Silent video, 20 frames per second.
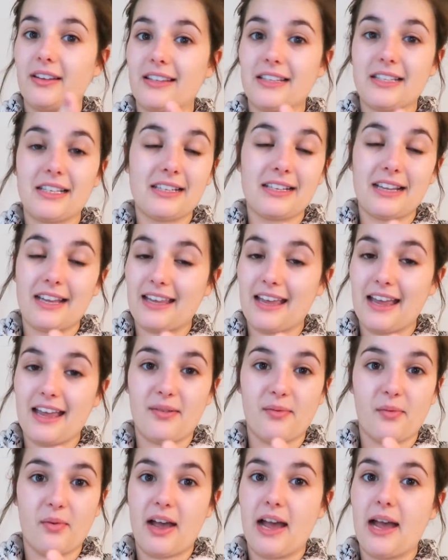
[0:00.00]
This is,
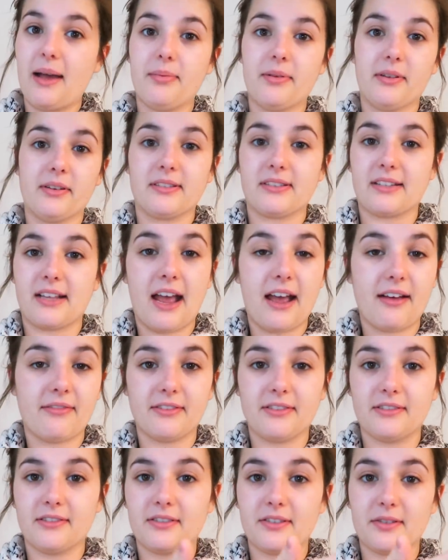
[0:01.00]
again, what happens. I
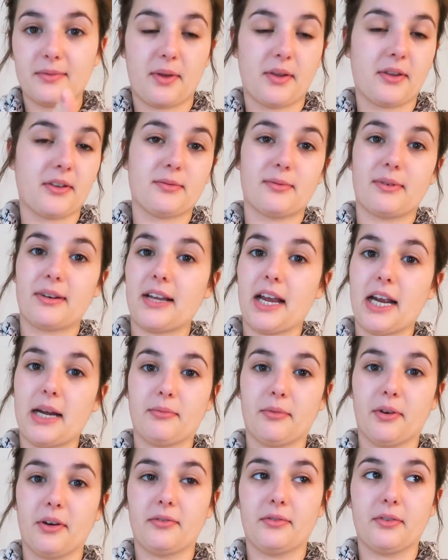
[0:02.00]
haven't spoken to my
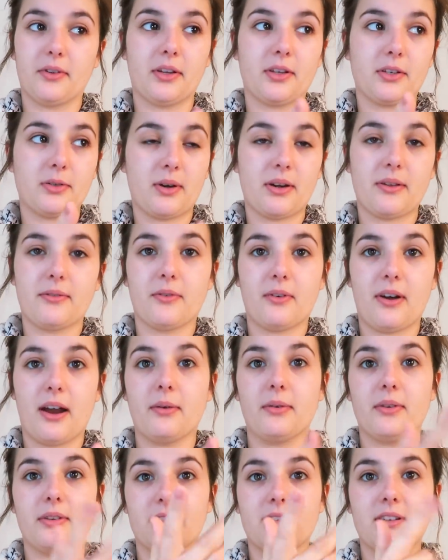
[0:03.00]
camera for 24
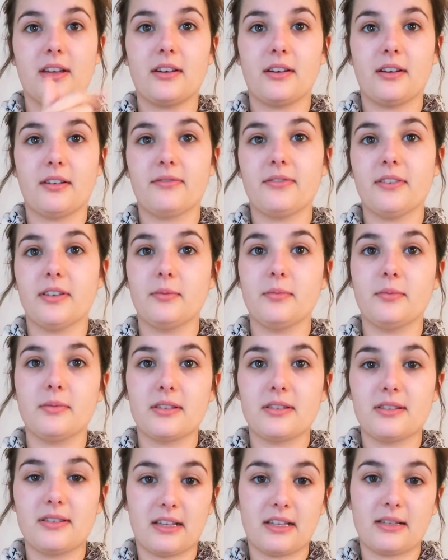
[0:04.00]
hours and I
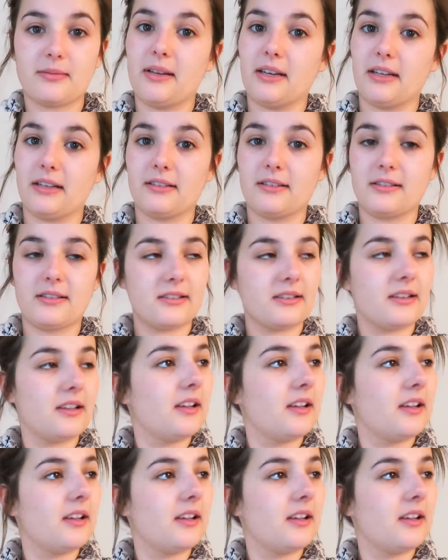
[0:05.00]
filmed 6 minutes.